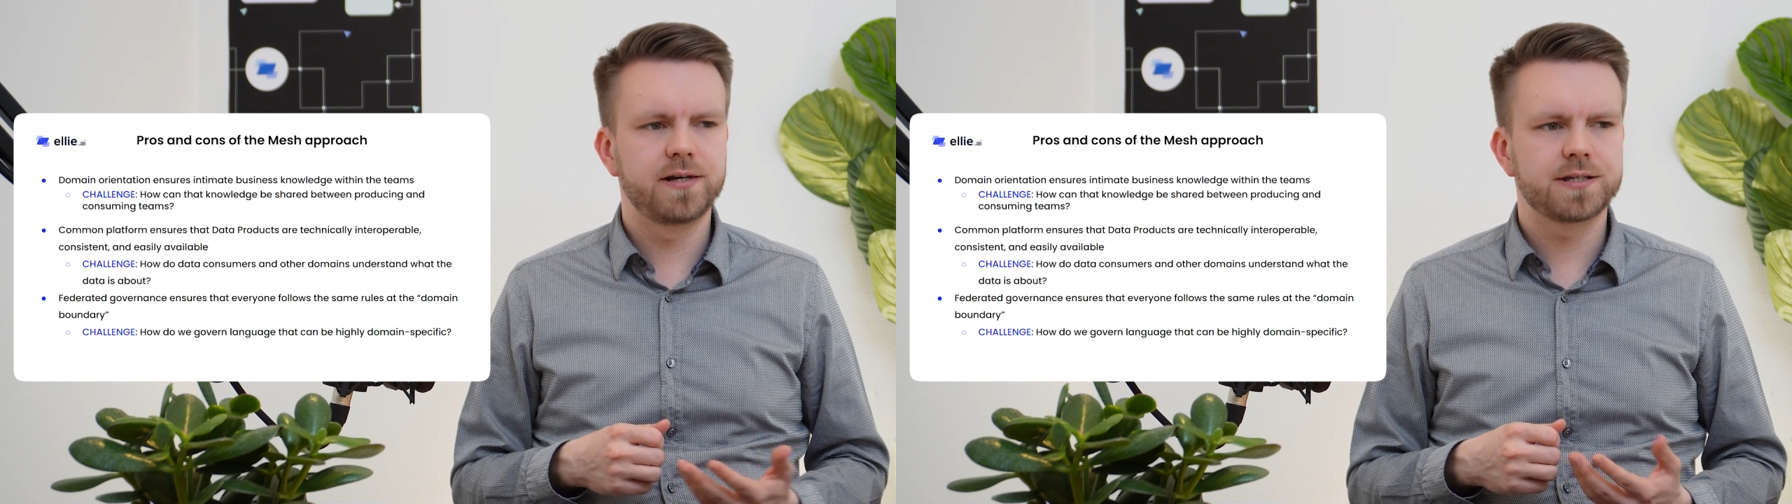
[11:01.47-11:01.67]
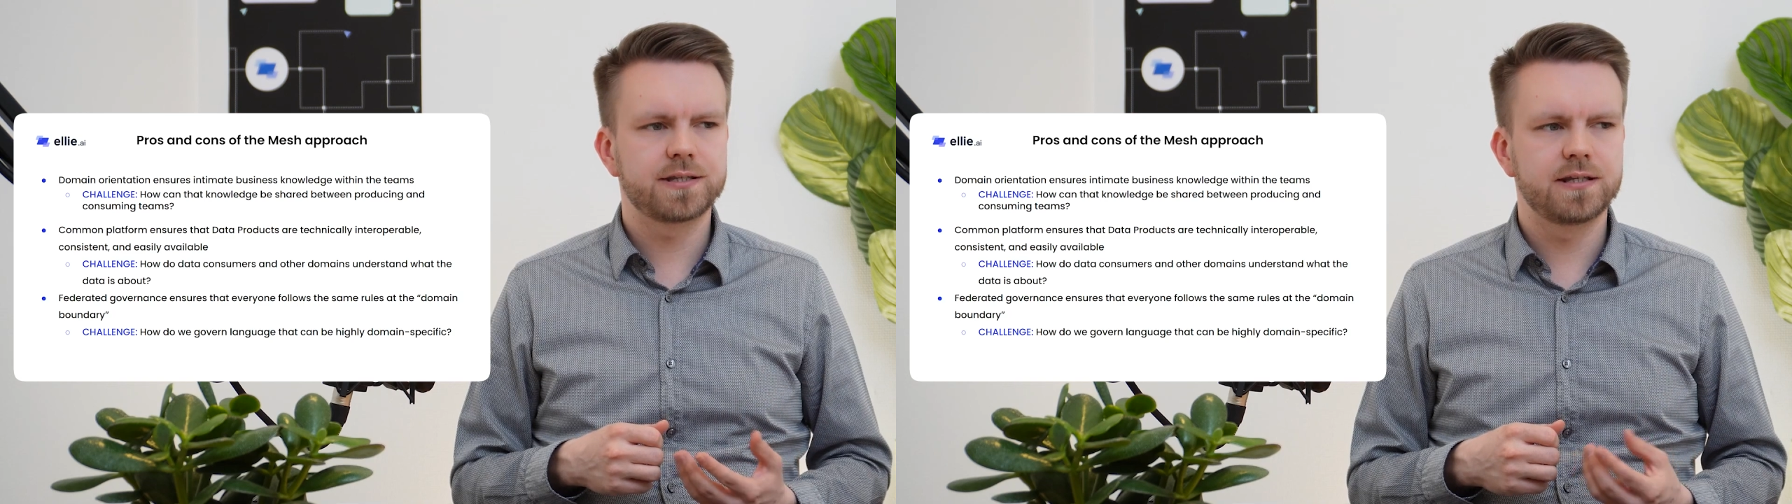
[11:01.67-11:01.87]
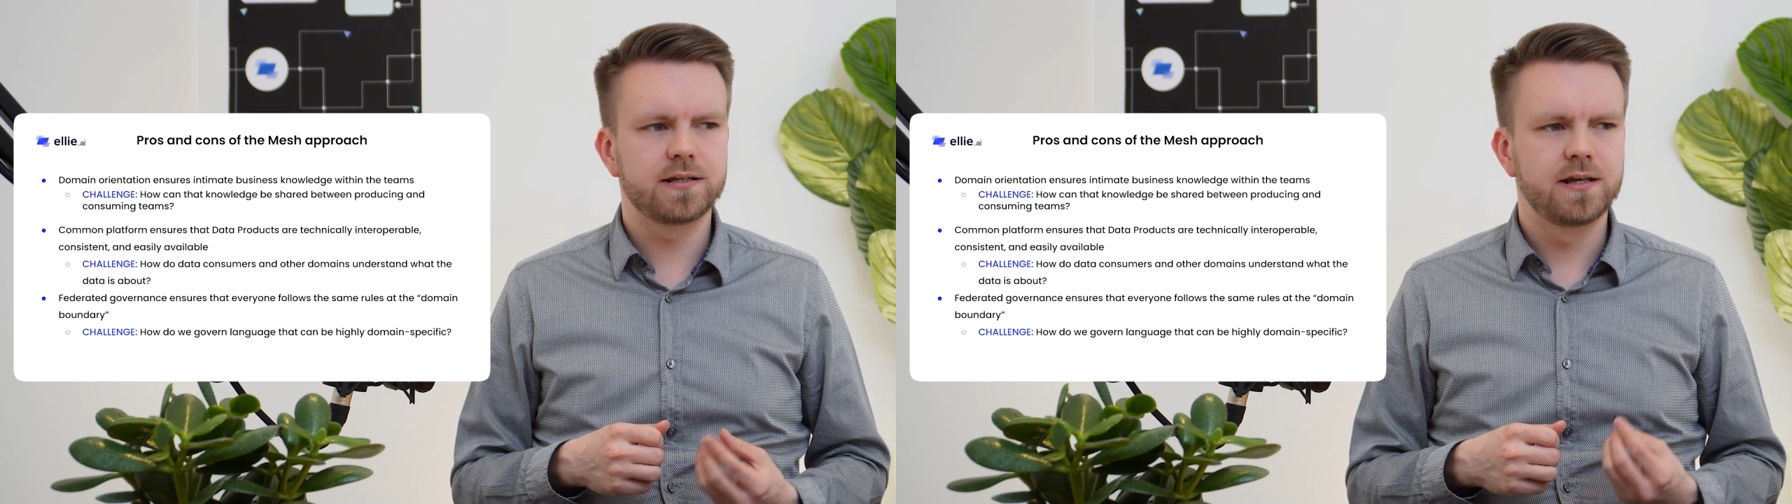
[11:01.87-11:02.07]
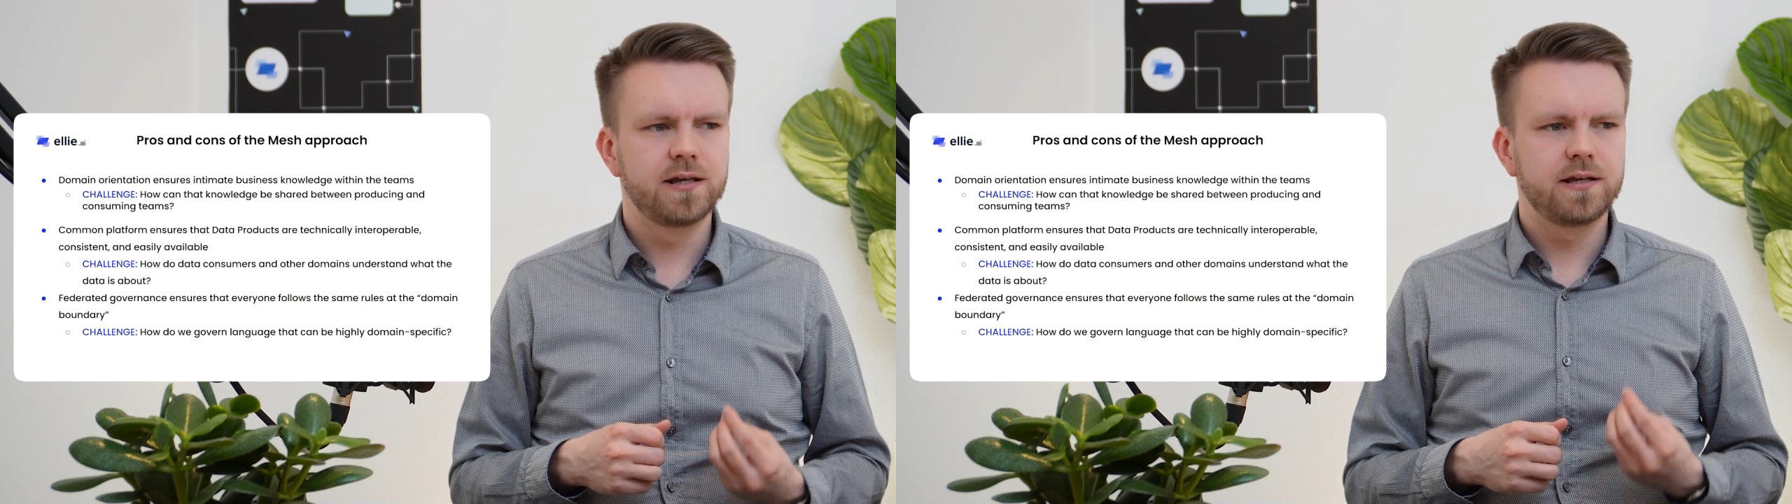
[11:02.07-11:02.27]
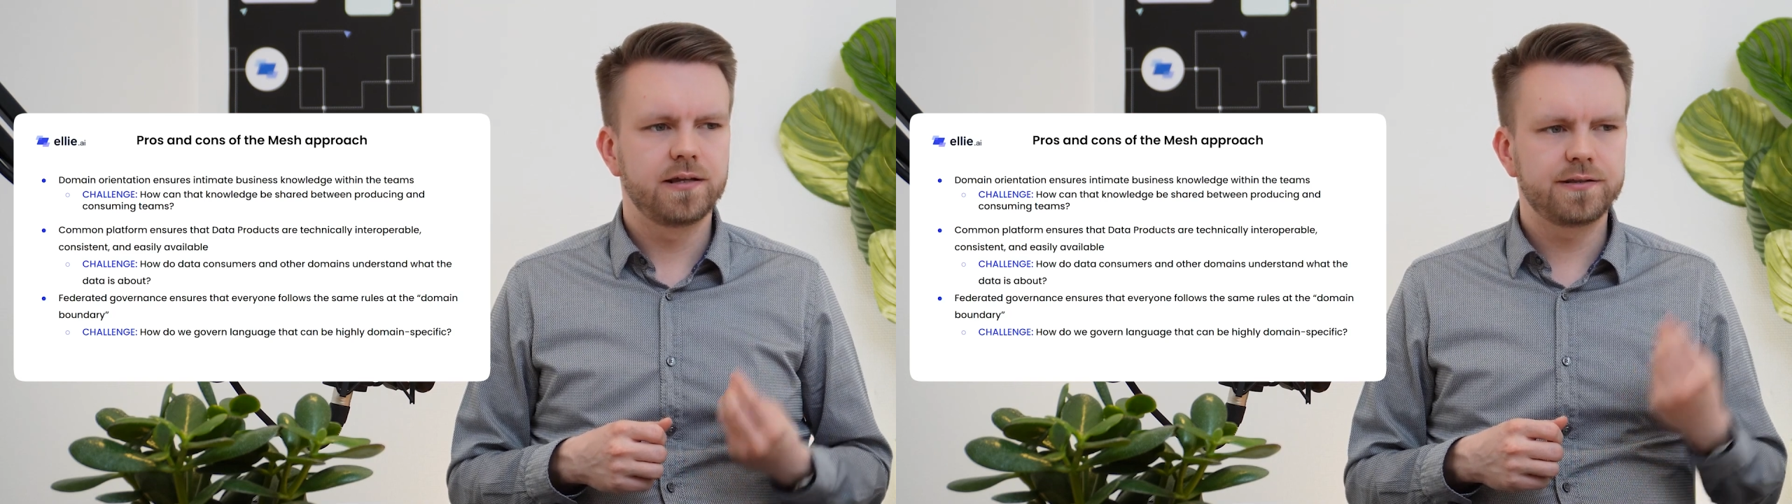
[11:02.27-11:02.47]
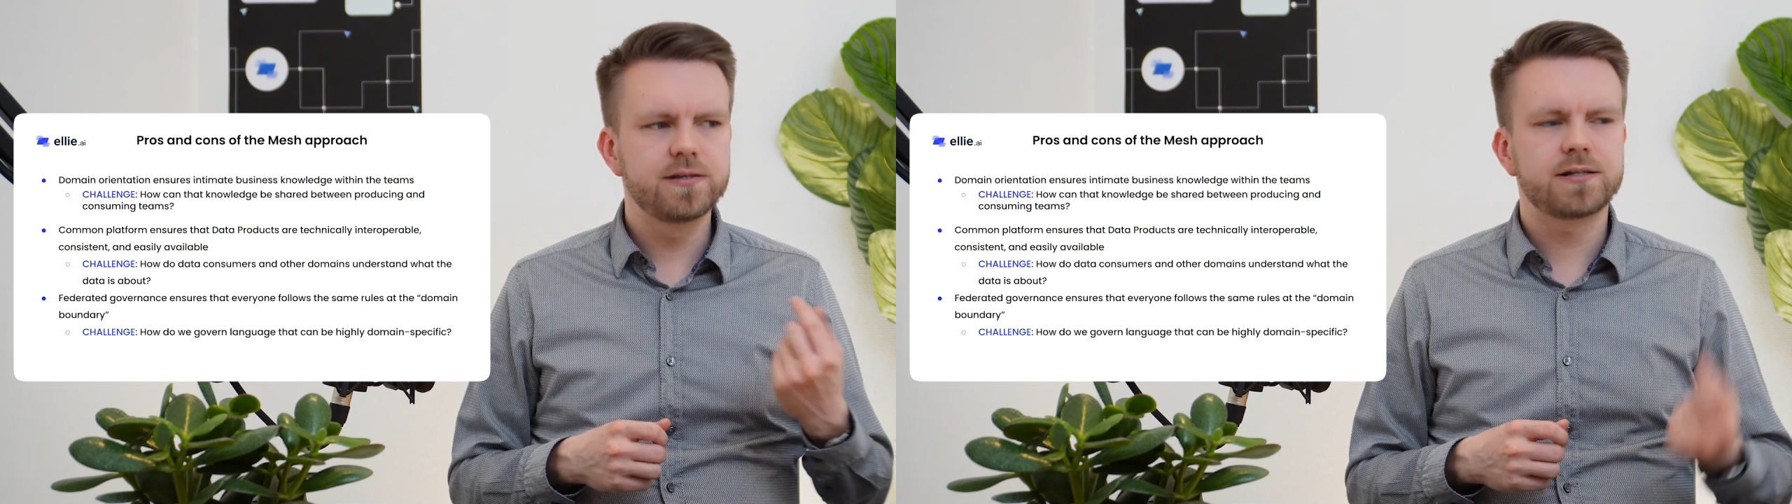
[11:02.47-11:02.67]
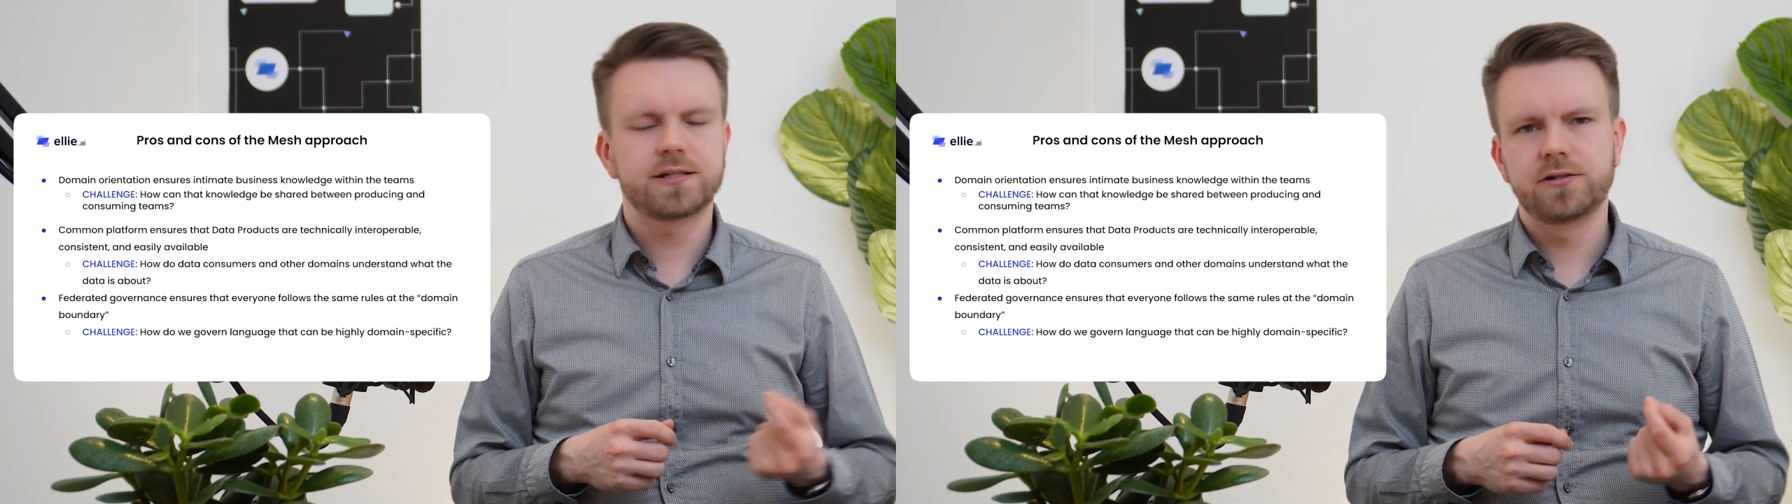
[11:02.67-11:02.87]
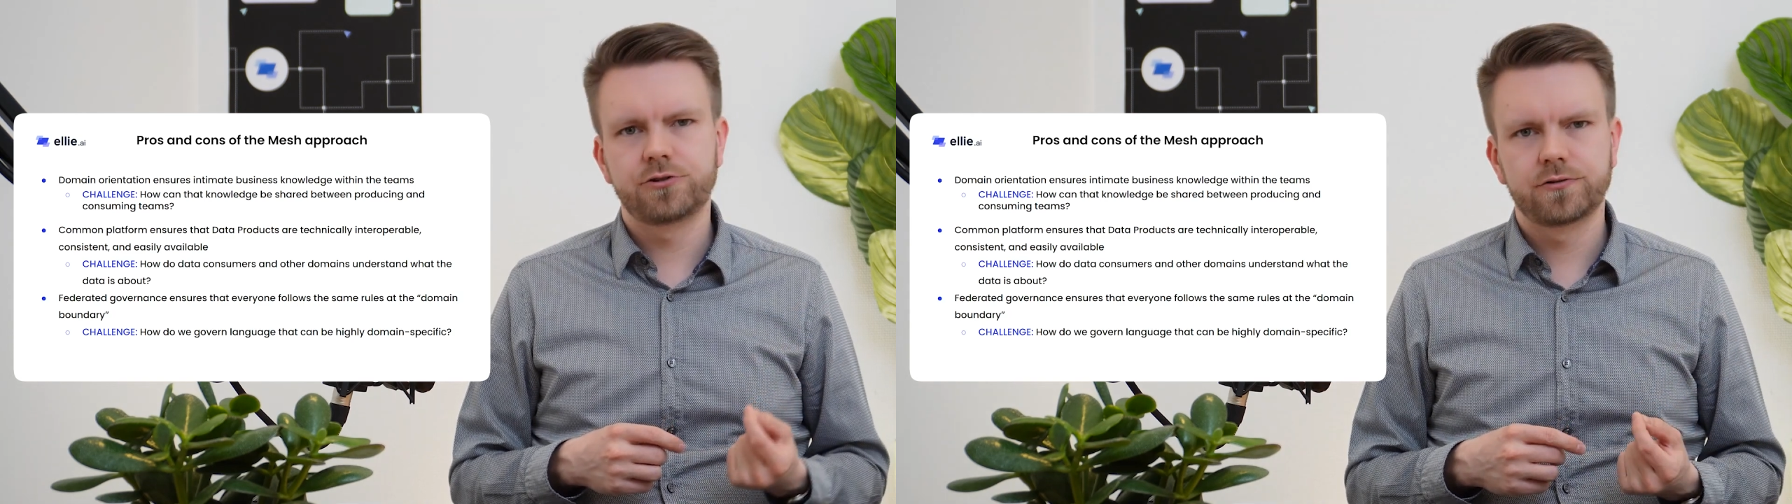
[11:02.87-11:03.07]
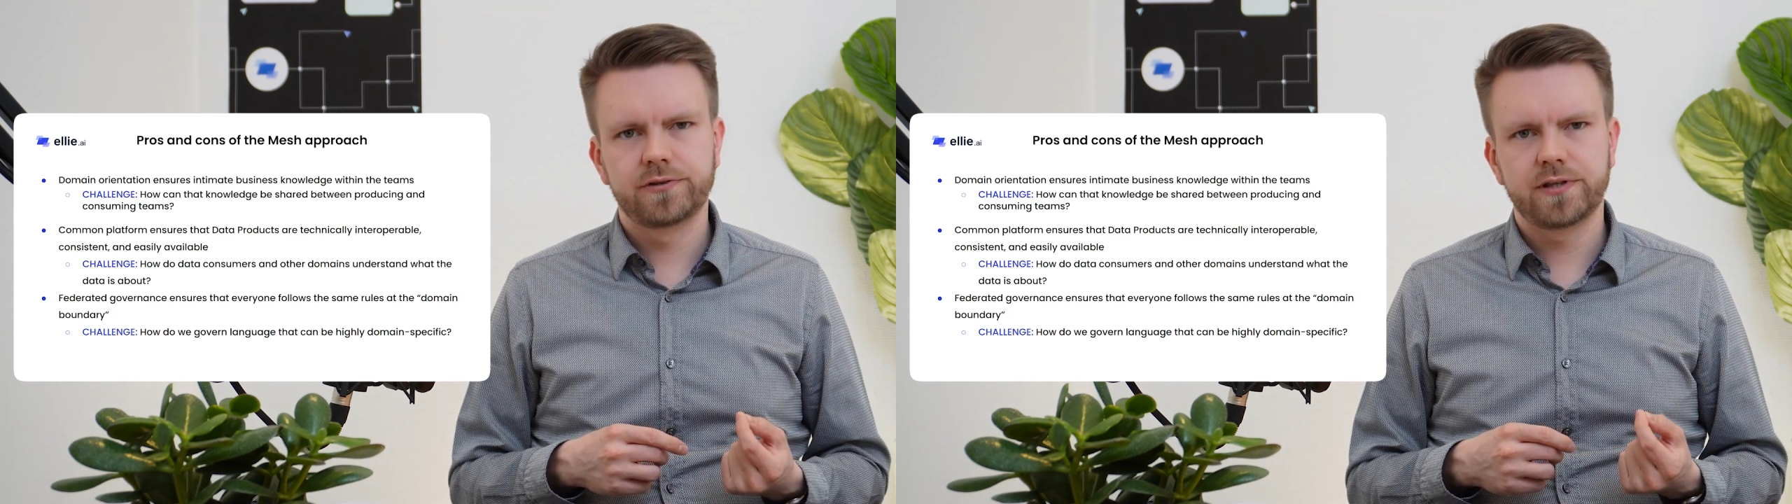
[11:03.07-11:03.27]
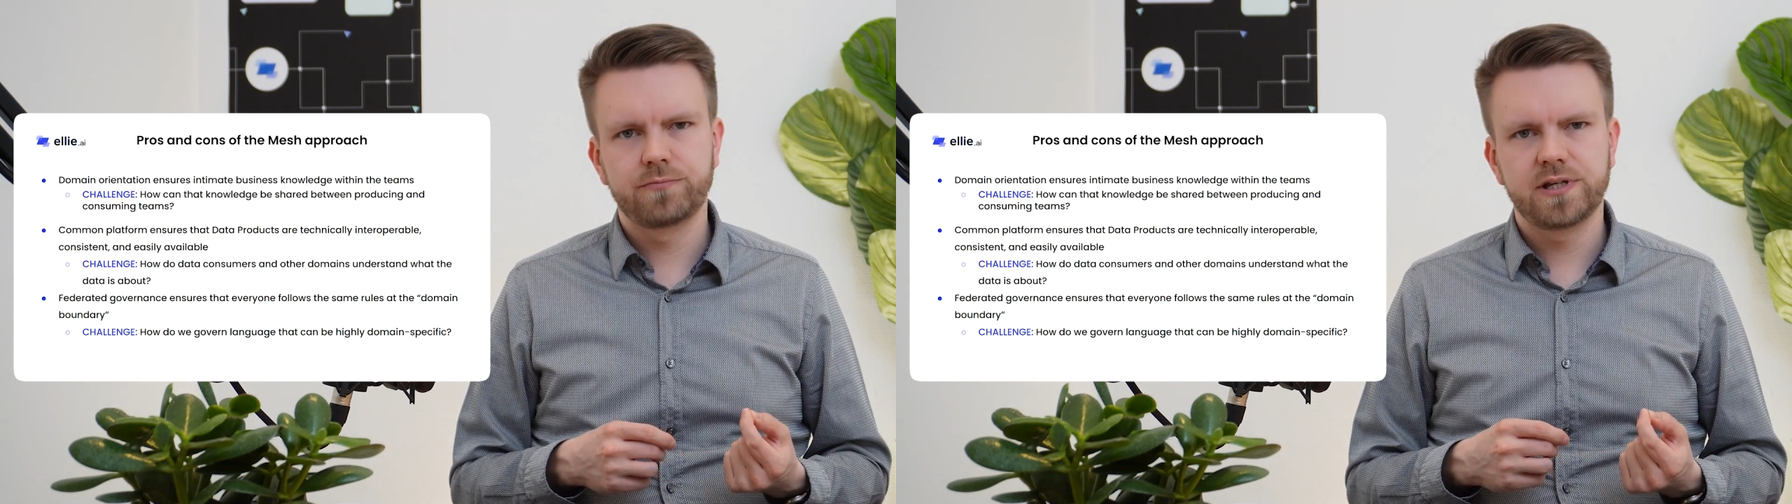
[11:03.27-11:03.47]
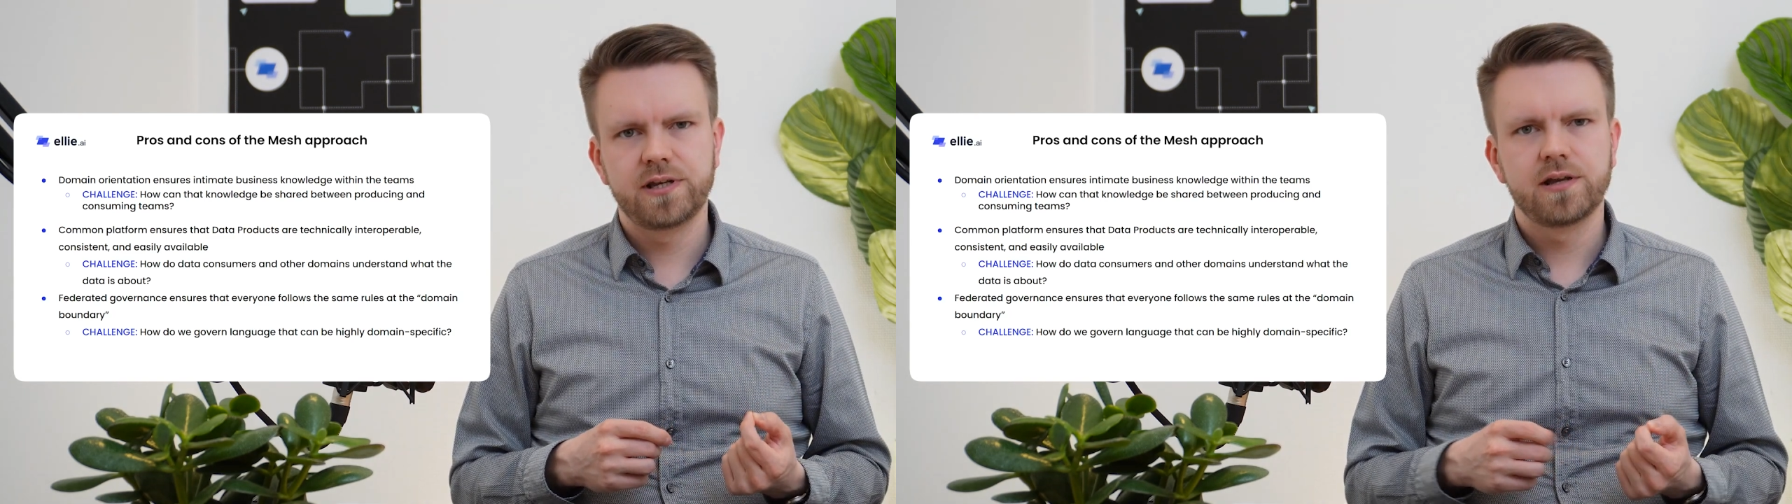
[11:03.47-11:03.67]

thing, it does ensure that we